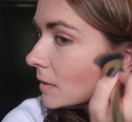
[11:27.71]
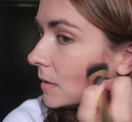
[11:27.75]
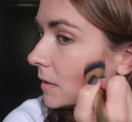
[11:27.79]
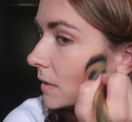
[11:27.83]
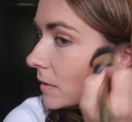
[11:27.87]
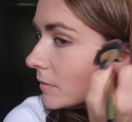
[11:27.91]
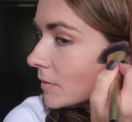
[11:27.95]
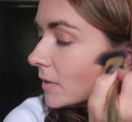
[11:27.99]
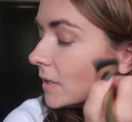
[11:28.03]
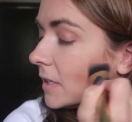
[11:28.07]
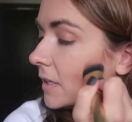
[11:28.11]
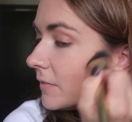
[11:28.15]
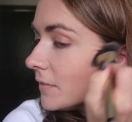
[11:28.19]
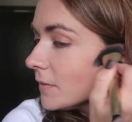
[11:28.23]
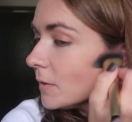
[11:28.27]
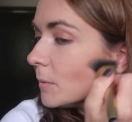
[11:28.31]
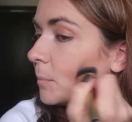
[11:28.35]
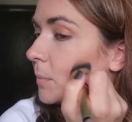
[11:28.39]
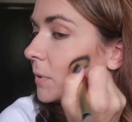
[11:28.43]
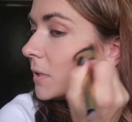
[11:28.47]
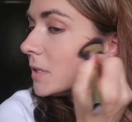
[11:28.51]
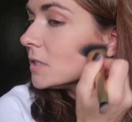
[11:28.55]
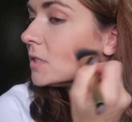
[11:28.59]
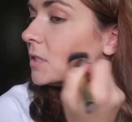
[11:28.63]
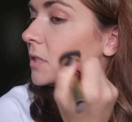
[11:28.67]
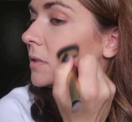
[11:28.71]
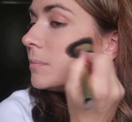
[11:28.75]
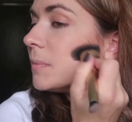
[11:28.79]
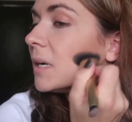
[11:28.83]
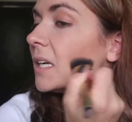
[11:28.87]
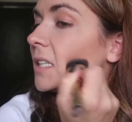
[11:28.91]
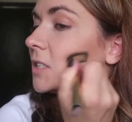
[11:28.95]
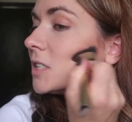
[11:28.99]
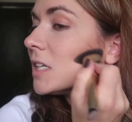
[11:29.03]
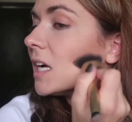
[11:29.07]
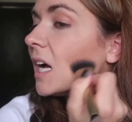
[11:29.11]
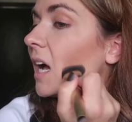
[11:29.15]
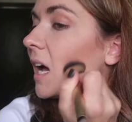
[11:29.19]
Even if you put too
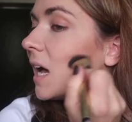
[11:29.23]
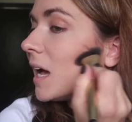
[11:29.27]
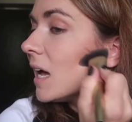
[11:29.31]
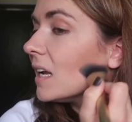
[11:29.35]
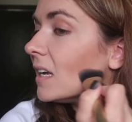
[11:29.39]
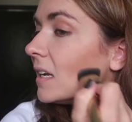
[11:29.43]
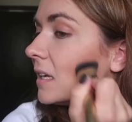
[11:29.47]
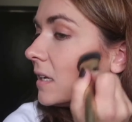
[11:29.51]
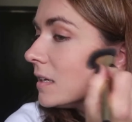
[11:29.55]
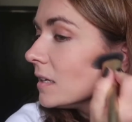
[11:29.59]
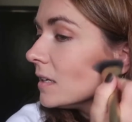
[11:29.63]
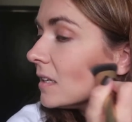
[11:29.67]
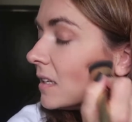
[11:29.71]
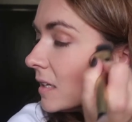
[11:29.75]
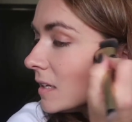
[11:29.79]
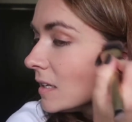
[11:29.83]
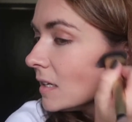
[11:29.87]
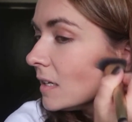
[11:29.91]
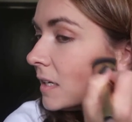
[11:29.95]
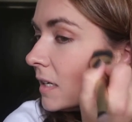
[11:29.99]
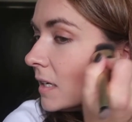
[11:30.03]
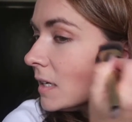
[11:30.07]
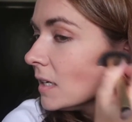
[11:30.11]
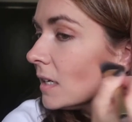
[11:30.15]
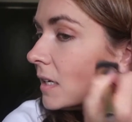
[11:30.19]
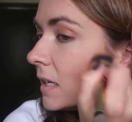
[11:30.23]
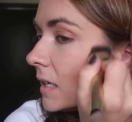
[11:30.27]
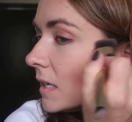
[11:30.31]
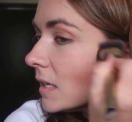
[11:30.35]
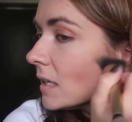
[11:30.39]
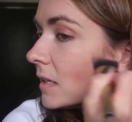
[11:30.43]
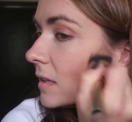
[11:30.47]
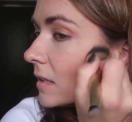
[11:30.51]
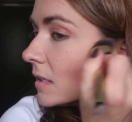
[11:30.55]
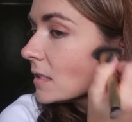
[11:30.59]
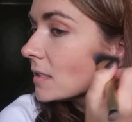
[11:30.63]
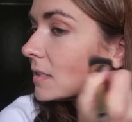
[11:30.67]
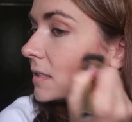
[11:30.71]
much on and
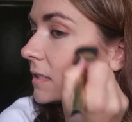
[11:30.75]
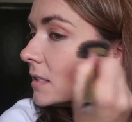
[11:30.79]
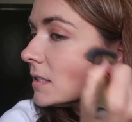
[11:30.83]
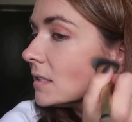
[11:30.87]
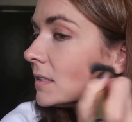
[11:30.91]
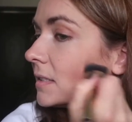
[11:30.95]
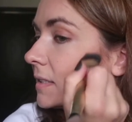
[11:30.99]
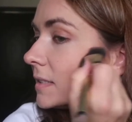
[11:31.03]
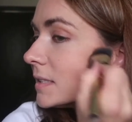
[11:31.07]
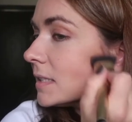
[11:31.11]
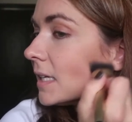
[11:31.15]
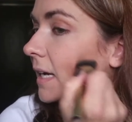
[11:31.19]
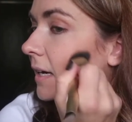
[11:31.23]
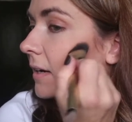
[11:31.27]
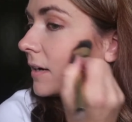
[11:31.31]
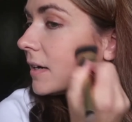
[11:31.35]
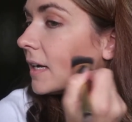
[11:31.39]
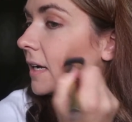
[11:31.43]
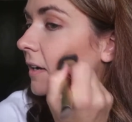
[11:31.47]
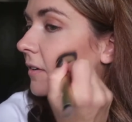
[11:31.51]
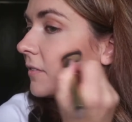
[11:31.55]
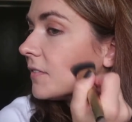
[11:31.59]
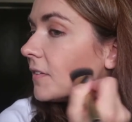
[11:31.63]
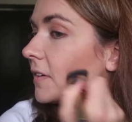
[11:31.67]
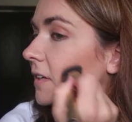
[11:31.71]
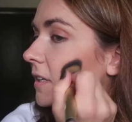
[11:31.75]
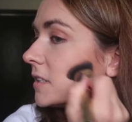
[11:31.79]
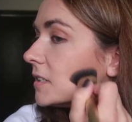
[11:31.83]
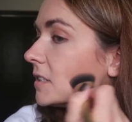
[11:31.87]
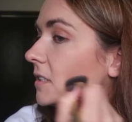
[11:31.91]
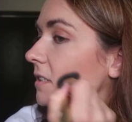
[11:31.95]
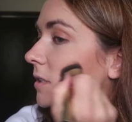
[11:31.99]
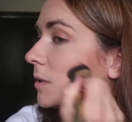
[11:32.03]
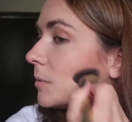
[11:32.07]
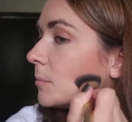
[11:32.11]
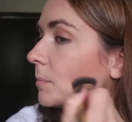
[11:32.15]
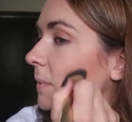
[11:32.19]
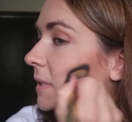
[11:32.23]
it looks a little scary at
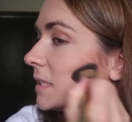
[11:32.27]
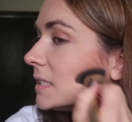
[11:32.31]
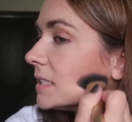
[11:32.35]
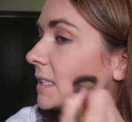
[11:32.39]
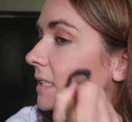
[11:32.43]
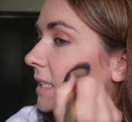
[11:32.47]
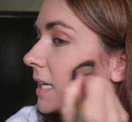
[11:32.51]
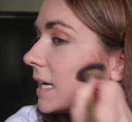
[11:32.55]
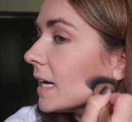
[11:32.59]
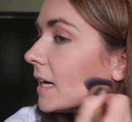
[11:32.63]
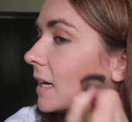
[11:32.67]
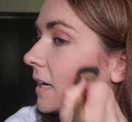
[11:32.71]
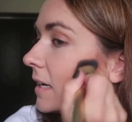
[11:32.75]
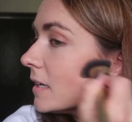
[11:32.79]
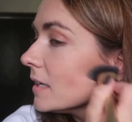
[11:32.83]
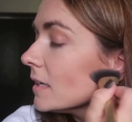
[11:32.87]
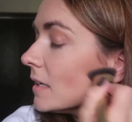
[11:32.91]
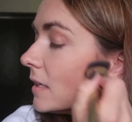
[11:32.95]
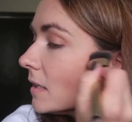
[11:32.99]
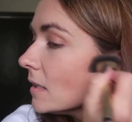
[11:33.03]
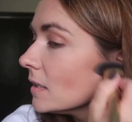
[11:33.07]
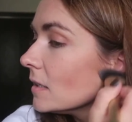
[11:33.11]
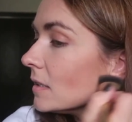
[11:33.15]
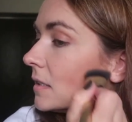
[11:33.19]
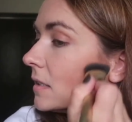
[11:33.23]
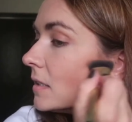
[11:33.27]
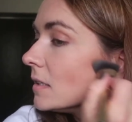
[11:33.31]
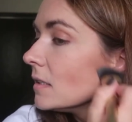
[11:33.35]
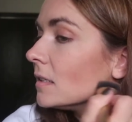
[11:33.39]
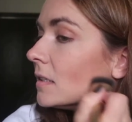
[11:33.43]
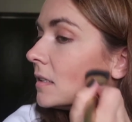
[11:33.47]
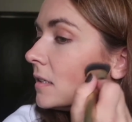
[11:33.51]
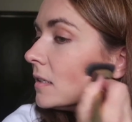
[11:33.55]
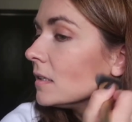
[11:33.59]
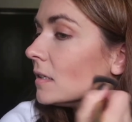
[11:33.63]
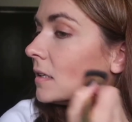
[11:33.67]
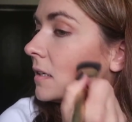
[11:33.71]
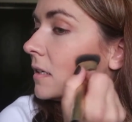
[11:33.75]
first, don't be scared.
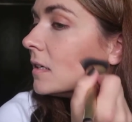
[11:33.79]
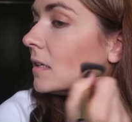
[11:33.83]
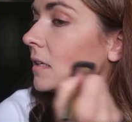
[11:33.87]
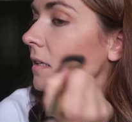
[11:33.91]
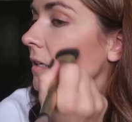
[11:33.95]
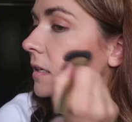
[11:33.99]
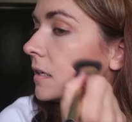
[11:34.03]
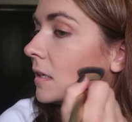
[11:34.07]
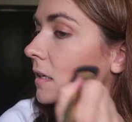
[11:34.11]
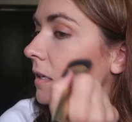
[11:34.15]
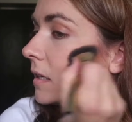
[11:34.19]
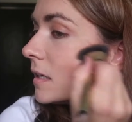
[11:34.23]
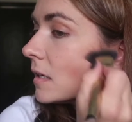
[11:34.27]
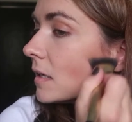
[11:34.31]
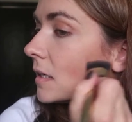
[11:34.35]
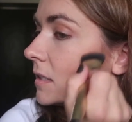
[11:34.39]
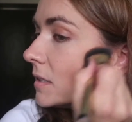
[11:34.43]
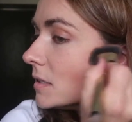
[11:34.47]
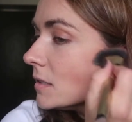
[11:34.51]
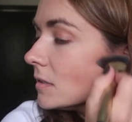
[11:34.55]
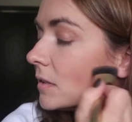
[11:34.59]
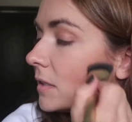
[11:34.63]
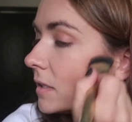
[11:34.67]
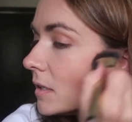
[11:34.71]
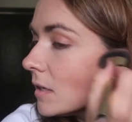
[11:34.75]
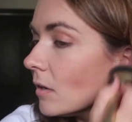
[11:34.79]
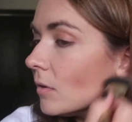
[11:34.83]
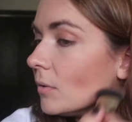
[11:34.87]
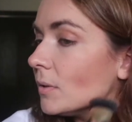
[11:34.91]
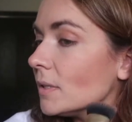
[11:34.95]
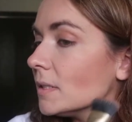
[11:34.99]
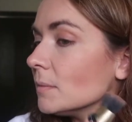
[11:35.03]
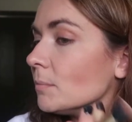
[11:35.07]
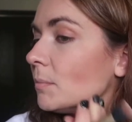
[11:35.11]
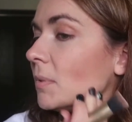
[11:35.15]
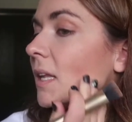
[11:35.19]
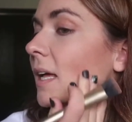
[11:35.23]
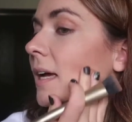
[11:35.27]
Because you can
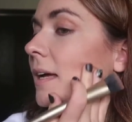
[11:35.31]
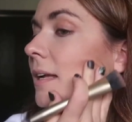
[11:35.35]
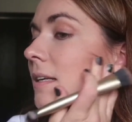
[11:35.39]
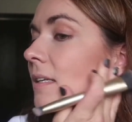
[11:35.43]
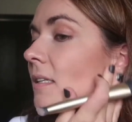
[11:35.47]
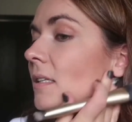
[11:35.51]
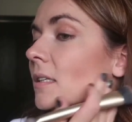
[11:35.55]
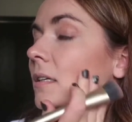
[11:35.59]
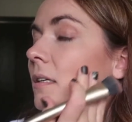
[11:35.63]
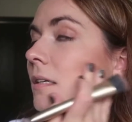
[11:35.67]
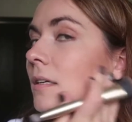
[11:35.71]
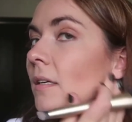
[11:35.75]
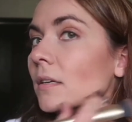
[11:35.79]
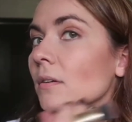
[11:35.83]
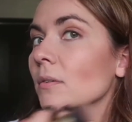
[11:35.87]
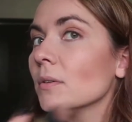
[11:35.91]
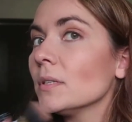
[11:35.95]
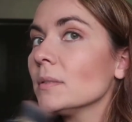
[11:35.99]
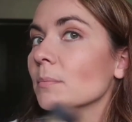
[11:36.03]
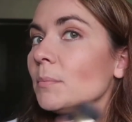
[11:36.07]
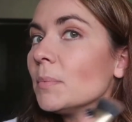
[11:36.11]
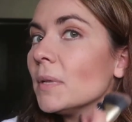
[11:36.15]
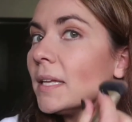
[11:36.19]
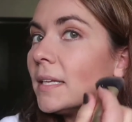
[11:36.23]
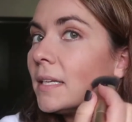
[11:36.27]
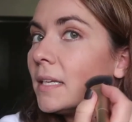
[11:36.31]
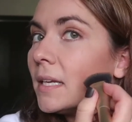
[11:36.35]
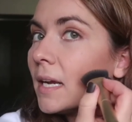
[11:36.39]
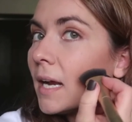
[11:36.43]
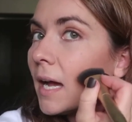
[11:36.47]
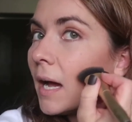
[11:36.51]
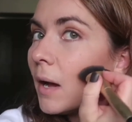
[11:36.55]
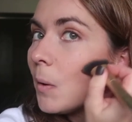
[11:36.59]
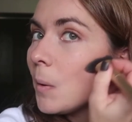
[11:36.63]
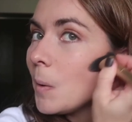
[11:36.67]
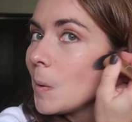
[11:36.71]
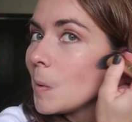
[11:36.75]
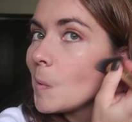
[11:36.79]
always blend. You can always blend it
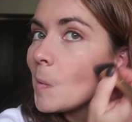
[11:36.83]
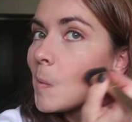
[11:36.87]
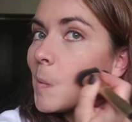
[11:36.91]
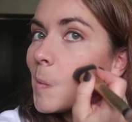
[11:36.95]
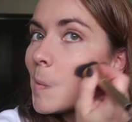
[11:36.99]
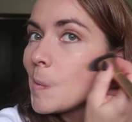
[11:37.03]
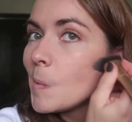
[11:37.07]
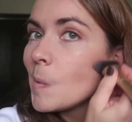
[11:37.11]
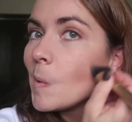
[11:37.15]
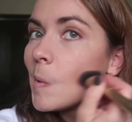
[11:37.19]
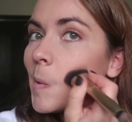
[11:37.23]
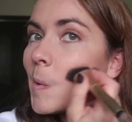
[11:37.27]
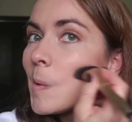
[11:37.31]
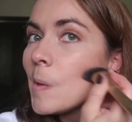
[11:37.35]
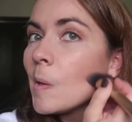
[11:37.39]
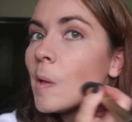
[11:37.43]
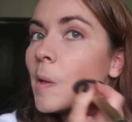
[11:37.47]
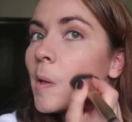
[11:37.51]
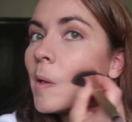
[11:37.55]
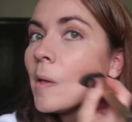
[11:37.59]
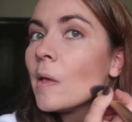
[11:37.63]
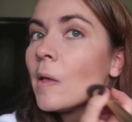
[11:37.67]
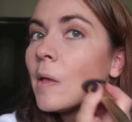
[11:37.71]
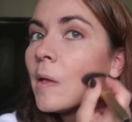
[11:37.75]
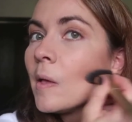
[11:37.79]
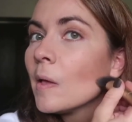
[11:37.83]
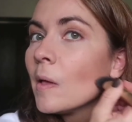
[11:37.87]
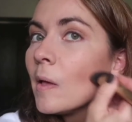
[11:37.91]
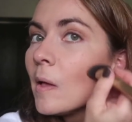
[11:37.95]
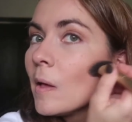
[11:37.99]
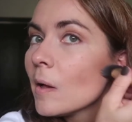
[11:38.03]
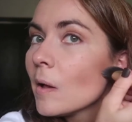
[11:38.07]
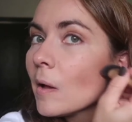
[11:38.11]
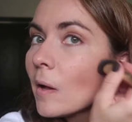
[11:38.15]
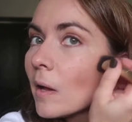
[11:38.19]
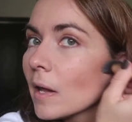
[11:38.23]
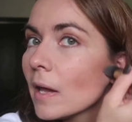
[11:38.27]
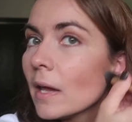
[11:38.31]
out.
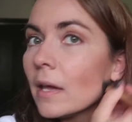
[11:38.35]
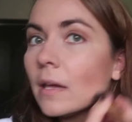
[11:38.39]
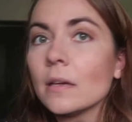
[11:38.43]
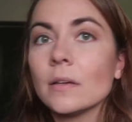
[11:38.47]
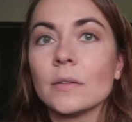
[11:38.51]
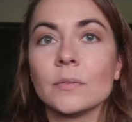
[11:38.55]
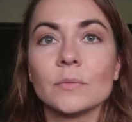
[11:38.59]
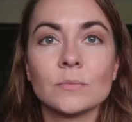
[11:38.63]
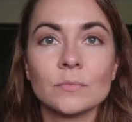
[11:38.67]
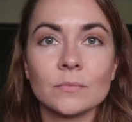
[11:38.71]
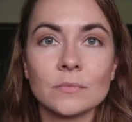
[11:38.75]
Okay.